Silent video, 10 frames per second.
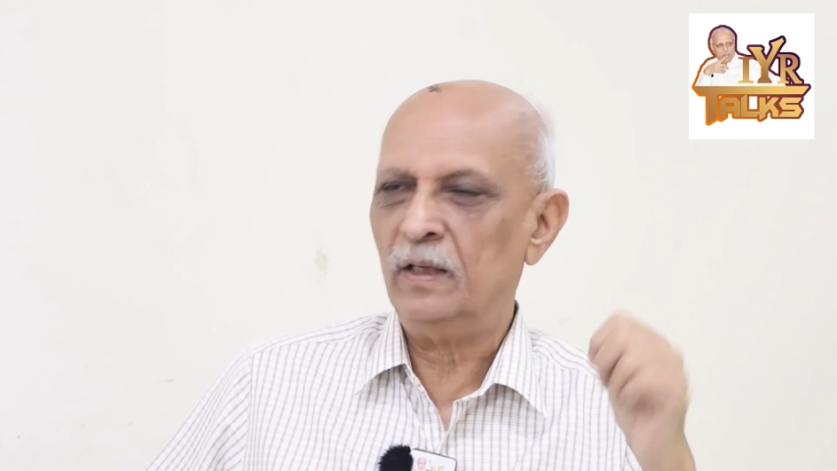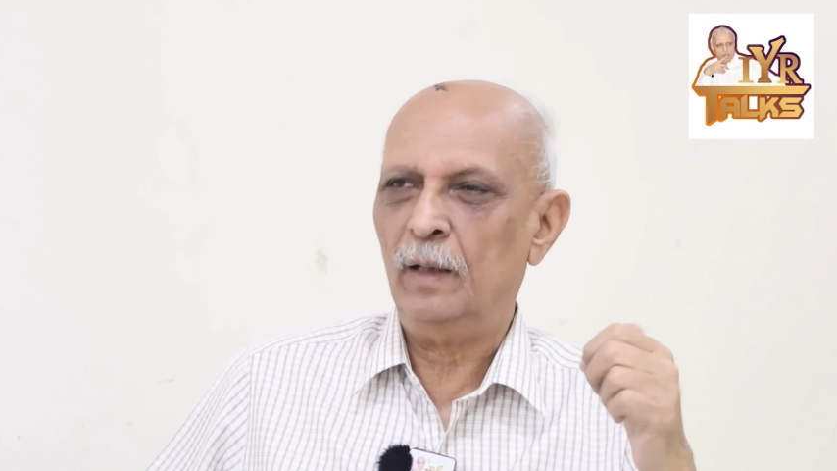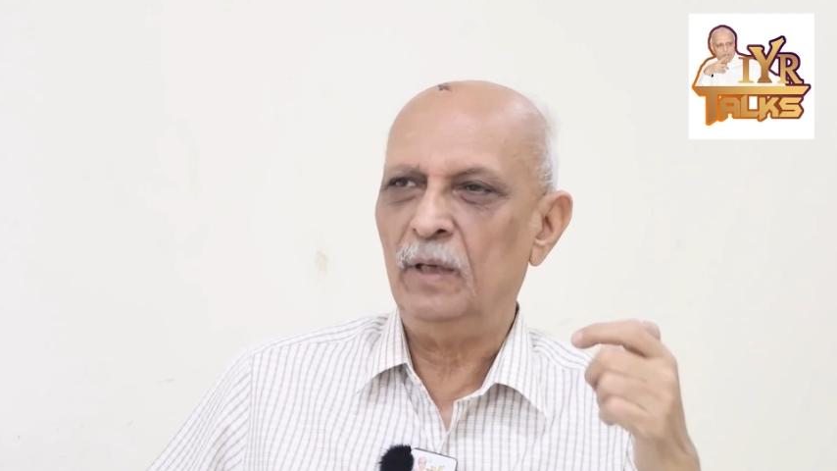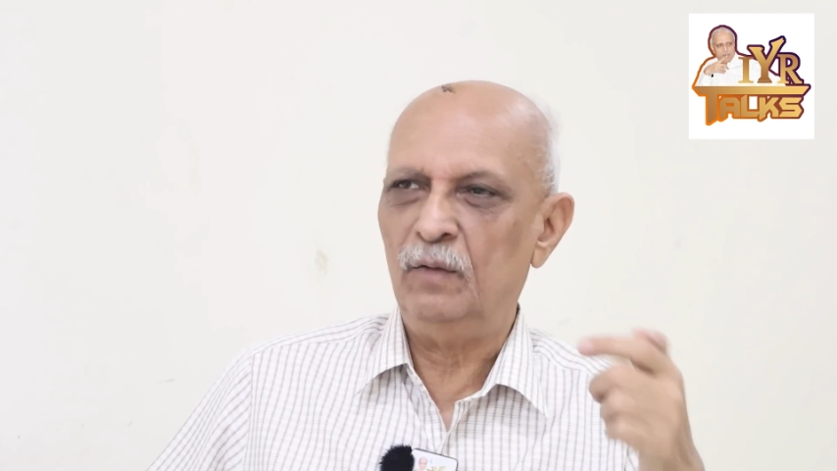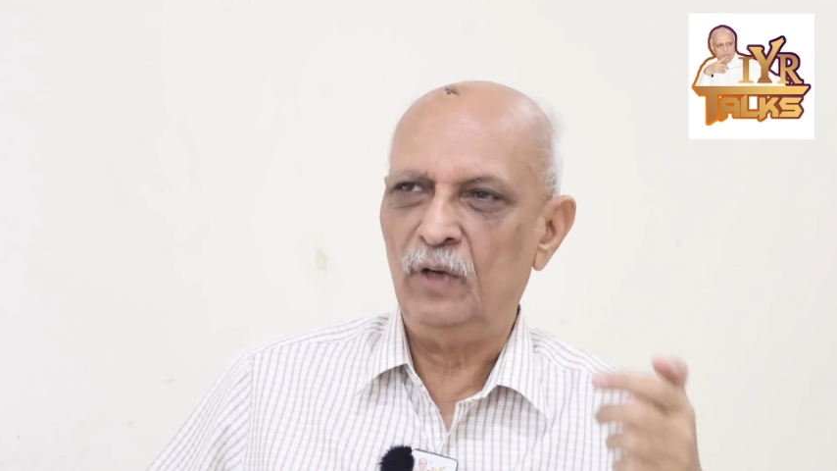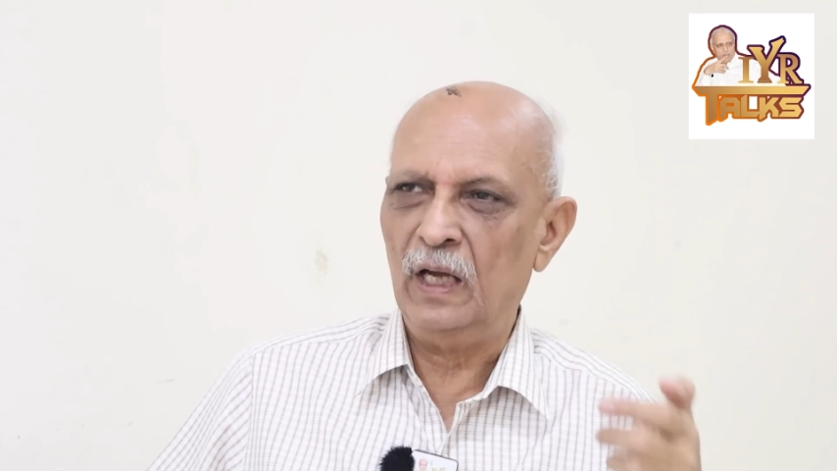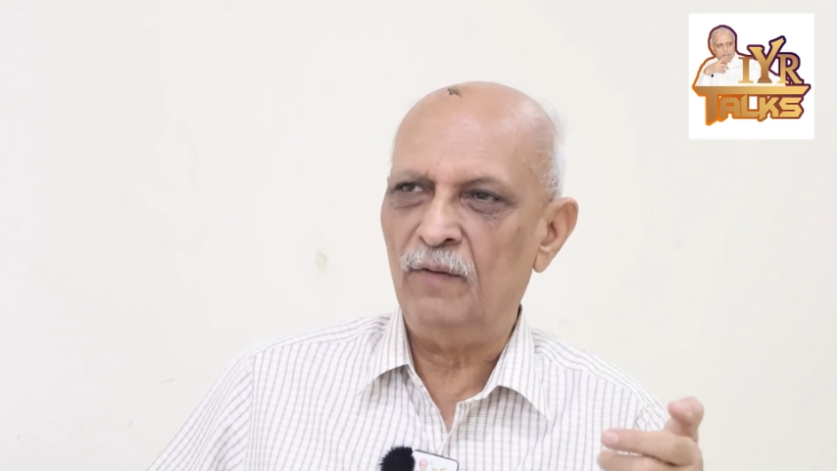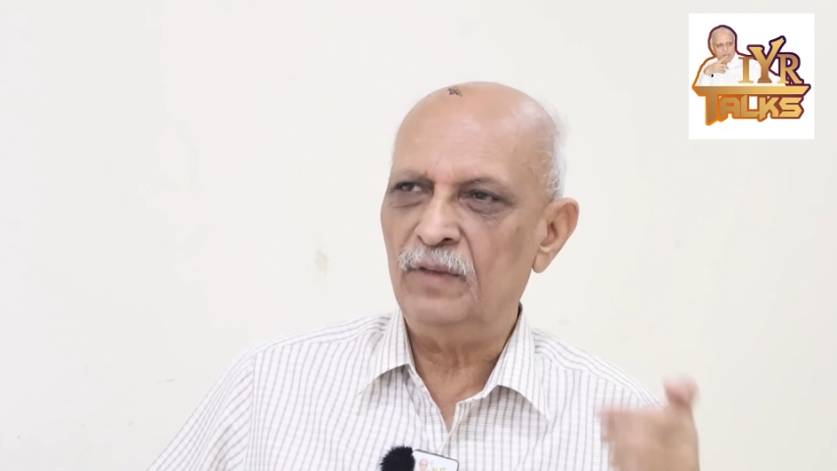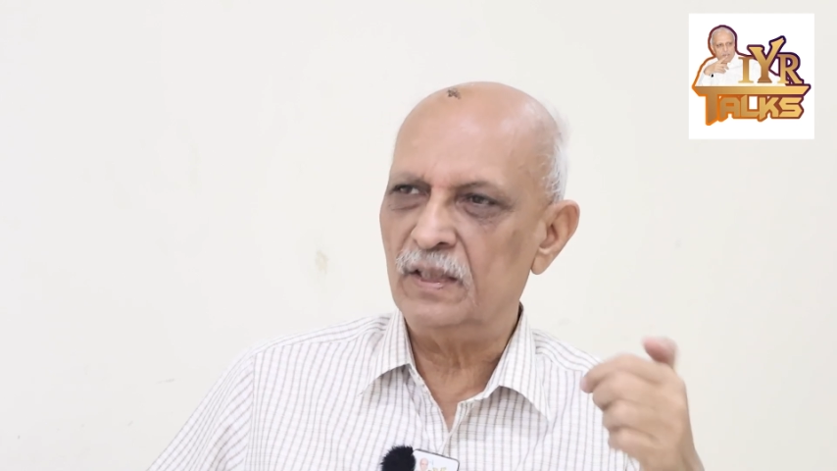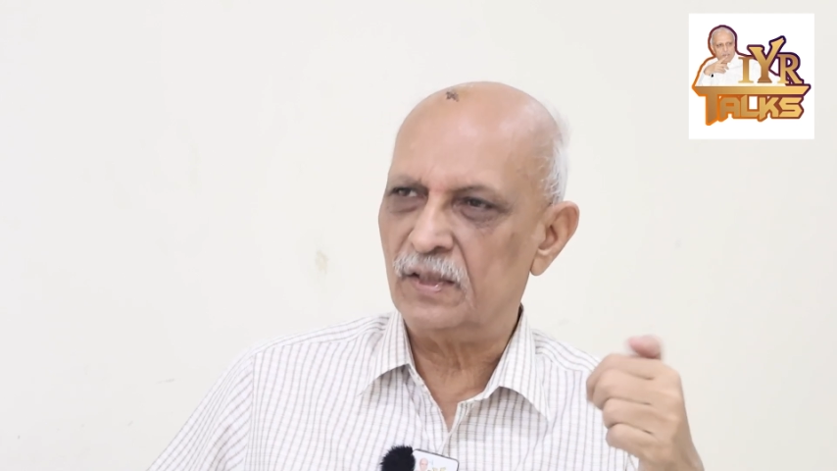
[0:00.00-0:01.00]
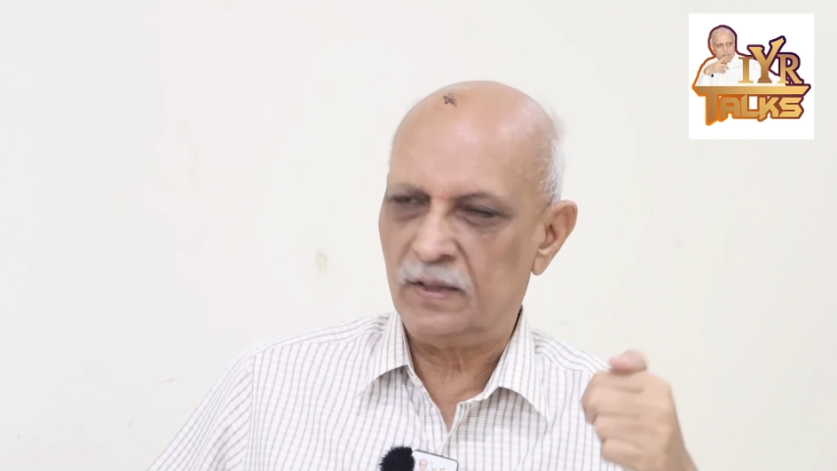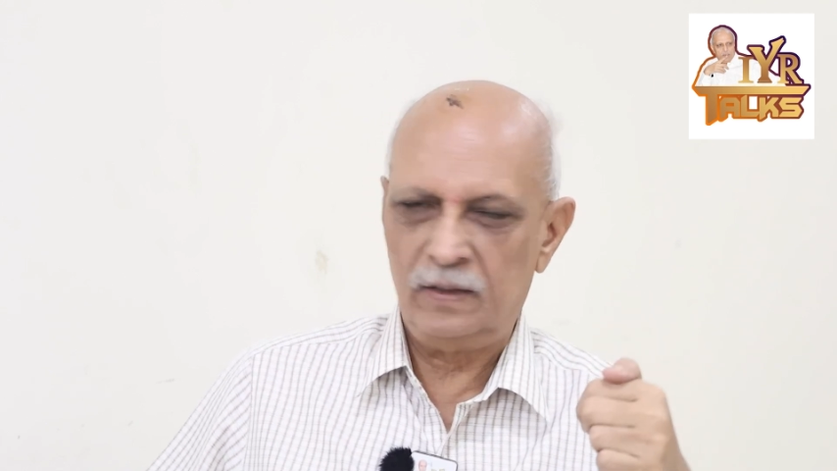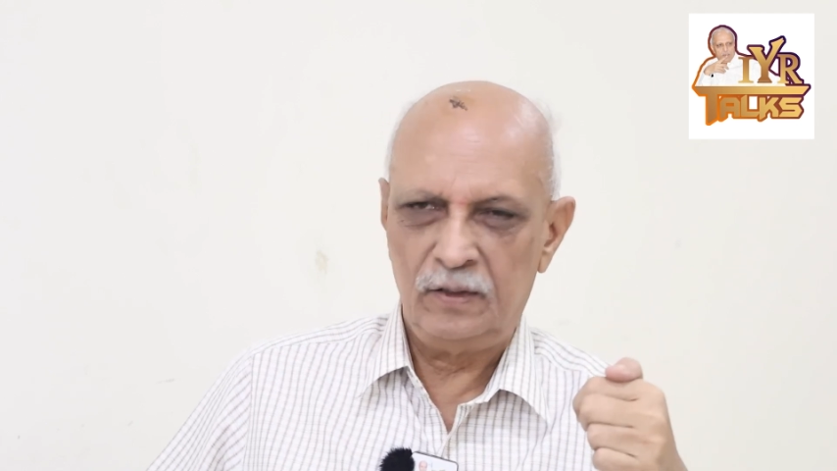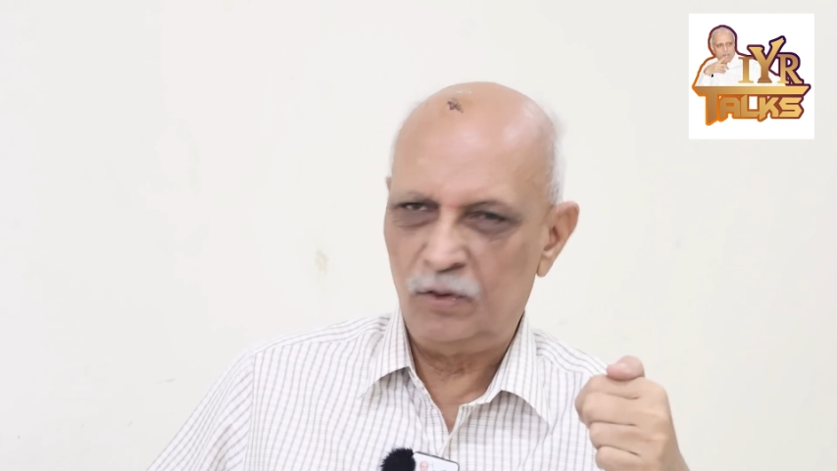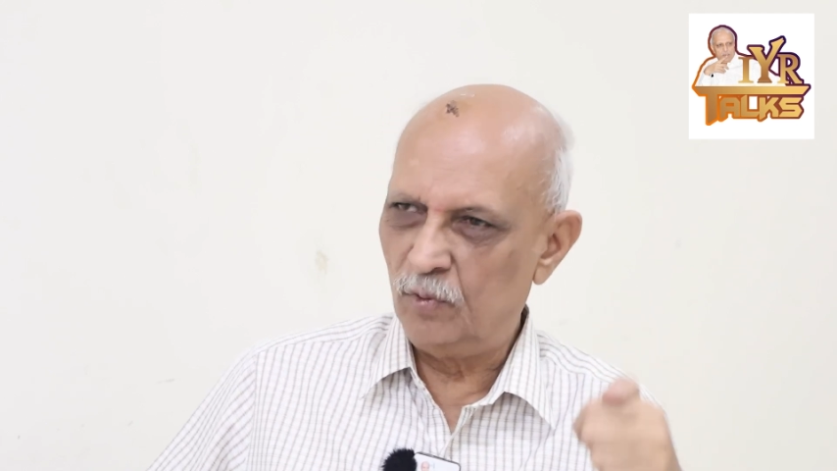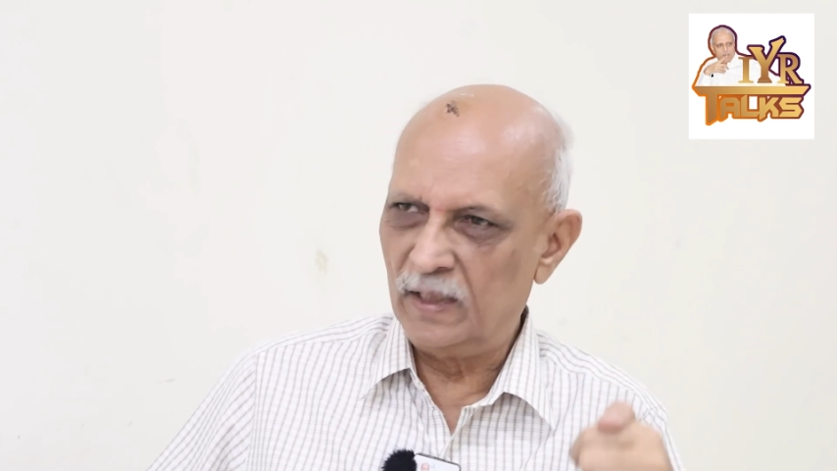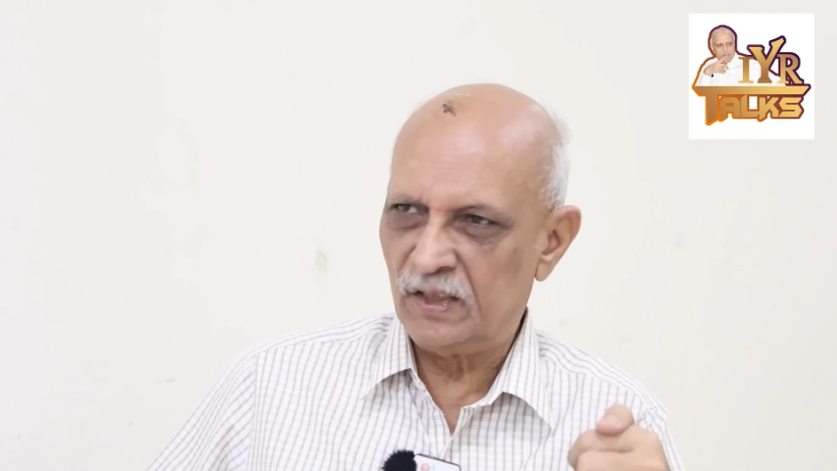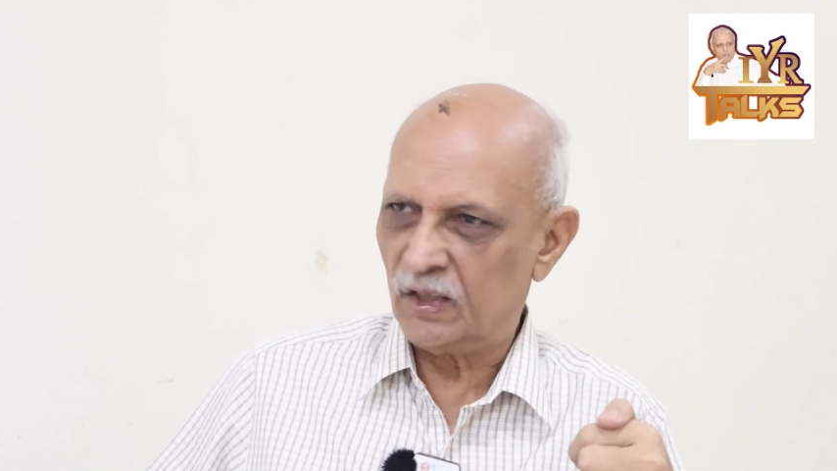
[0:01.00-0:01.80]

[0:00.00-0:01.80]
I mean, we have this Suez